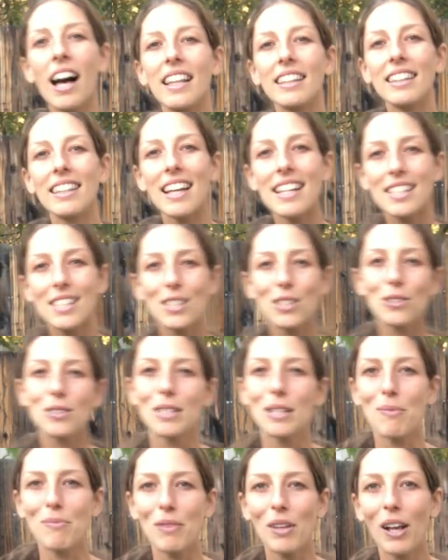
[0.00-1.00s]
let's do
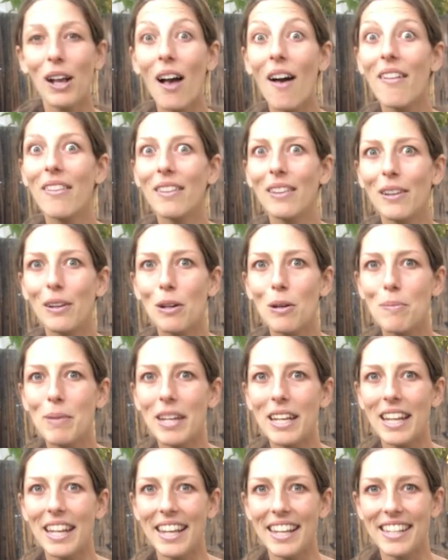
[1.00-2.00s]
something a little
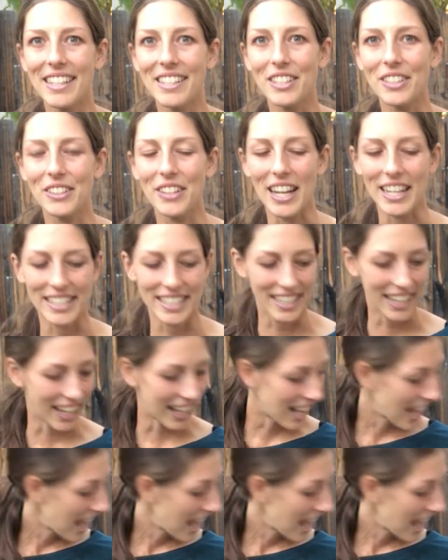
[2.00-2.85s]
bit interesting.